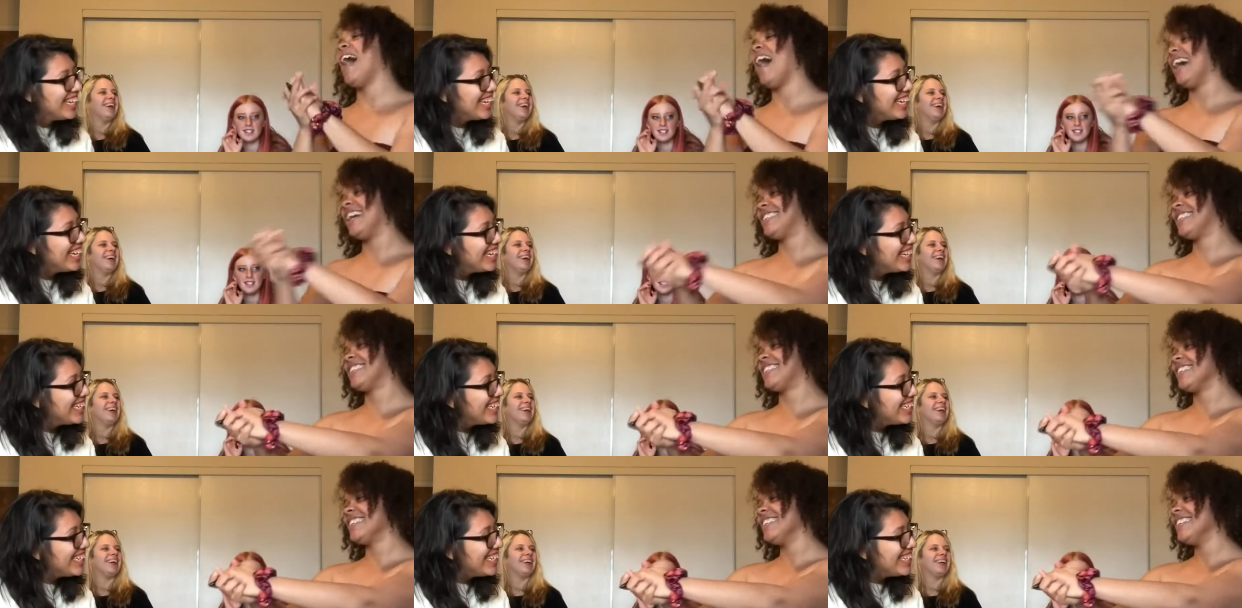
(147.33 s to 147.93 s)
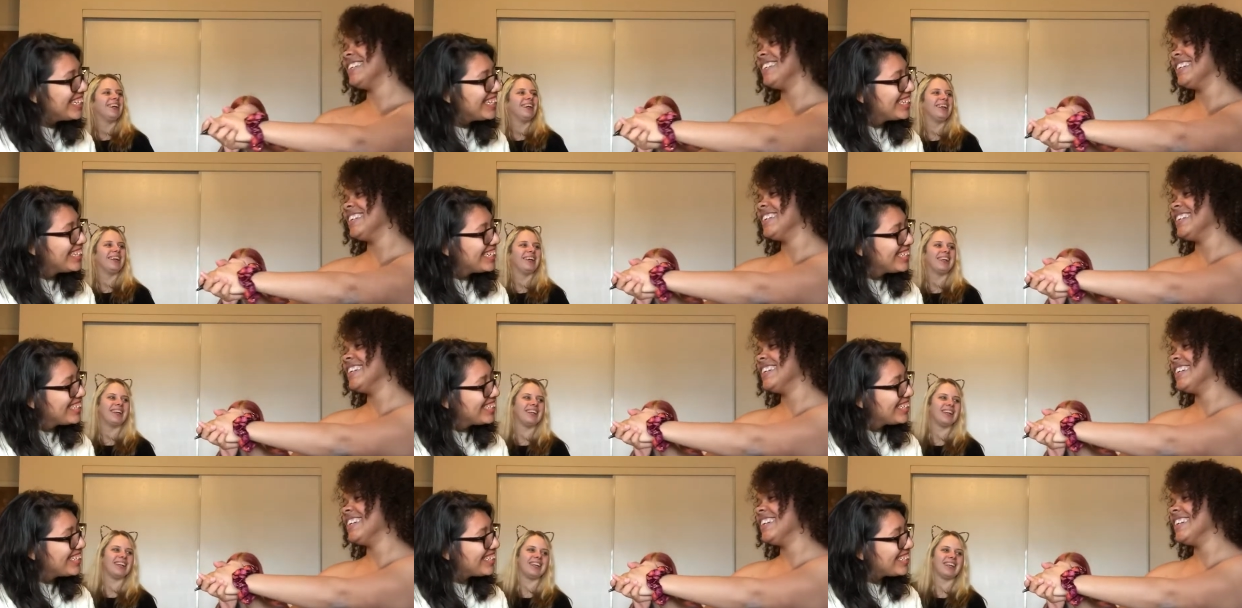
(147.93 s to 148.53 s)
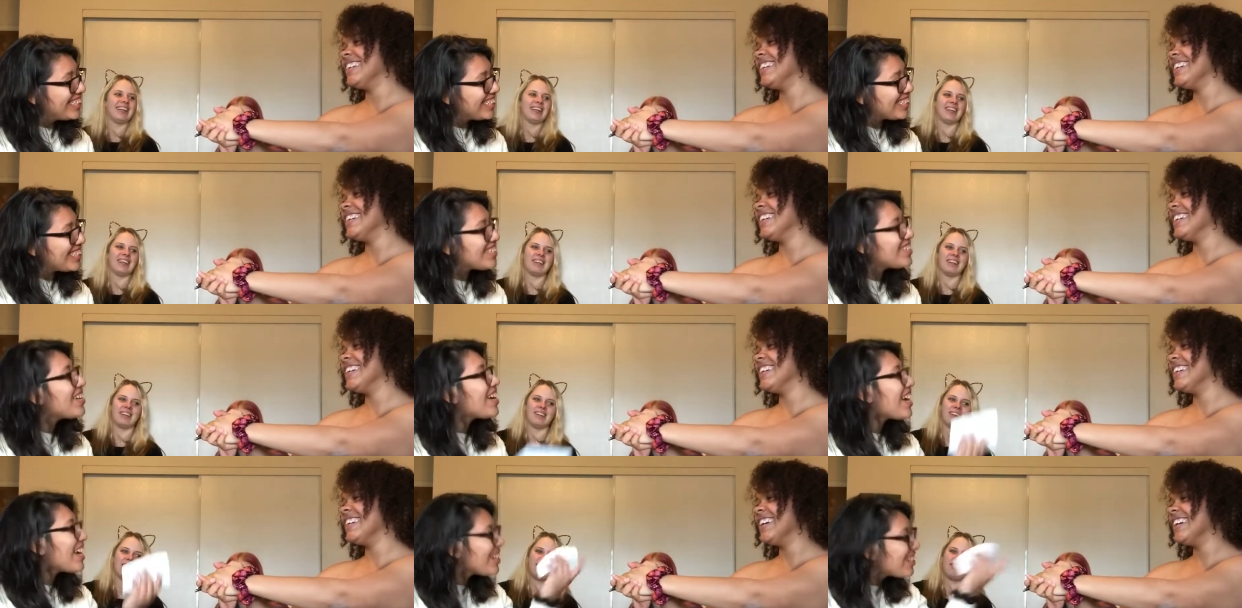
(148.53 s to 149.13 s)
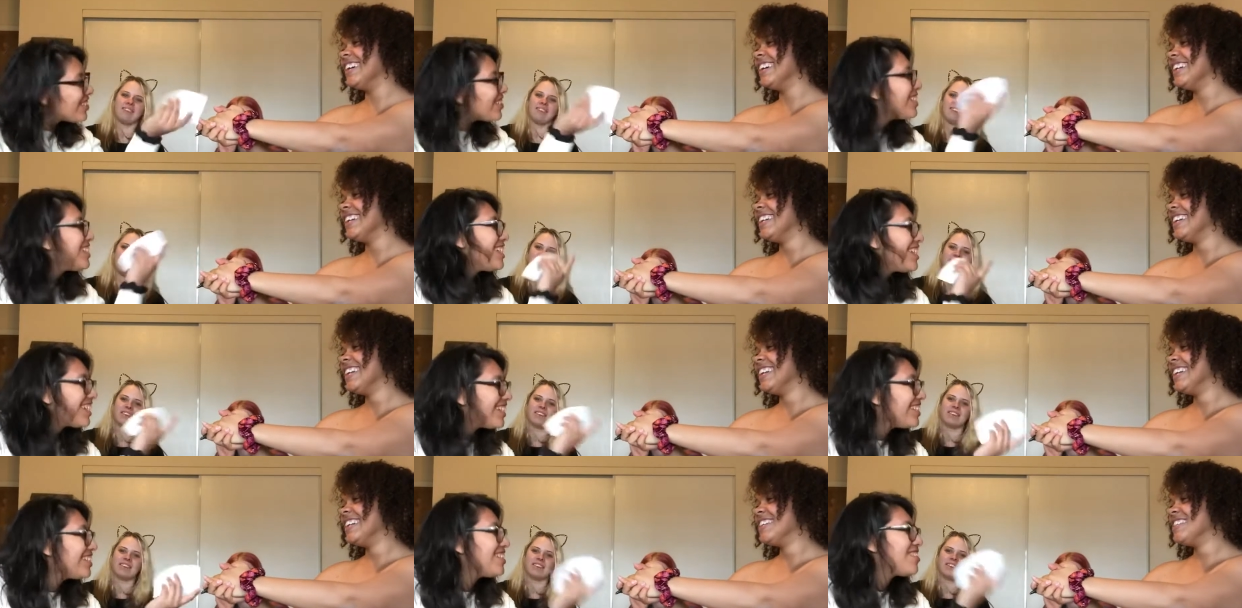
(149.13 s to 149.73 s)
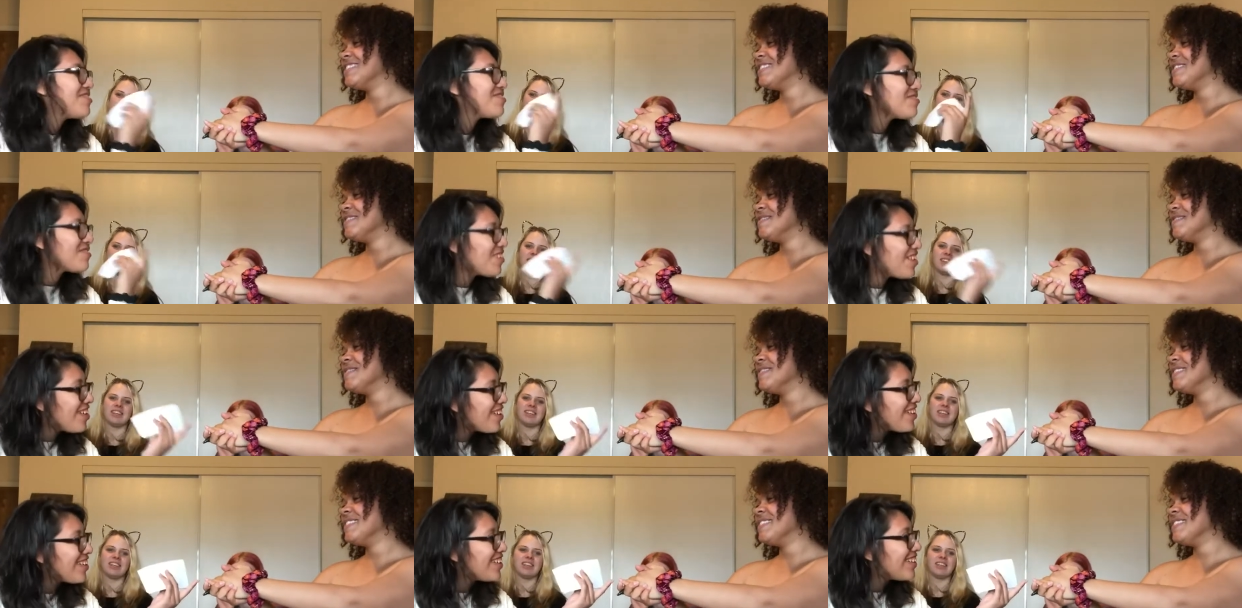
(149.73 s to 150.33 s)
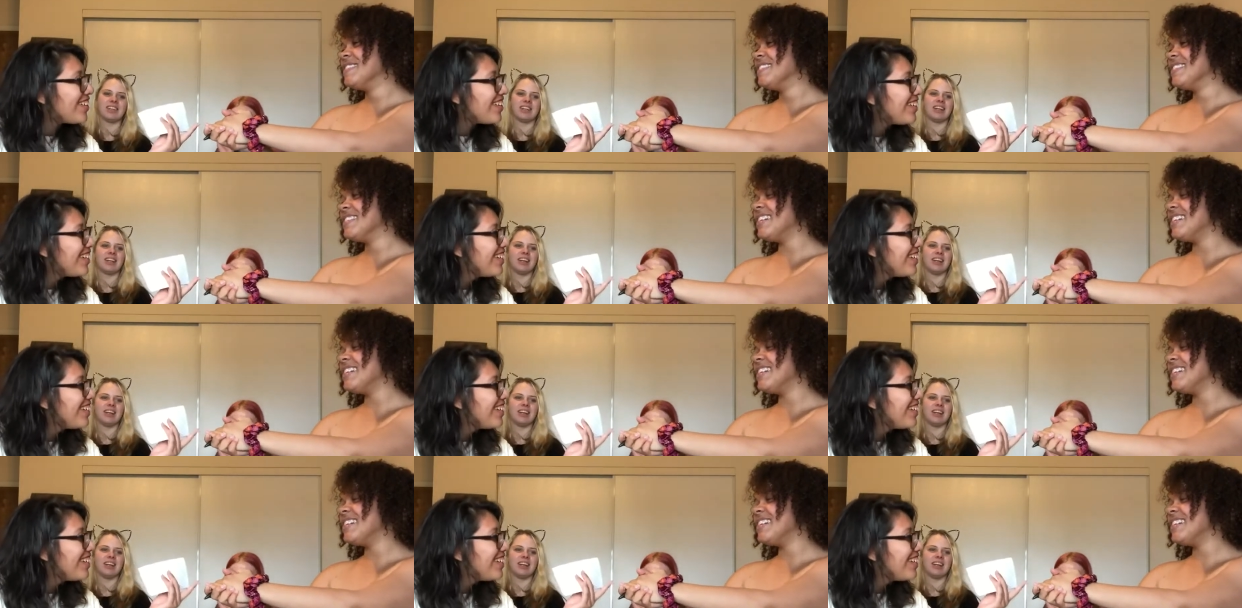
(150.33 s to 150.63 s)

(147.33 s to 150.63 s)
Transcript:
Speaker 1: Past. You actually guessed it wrong.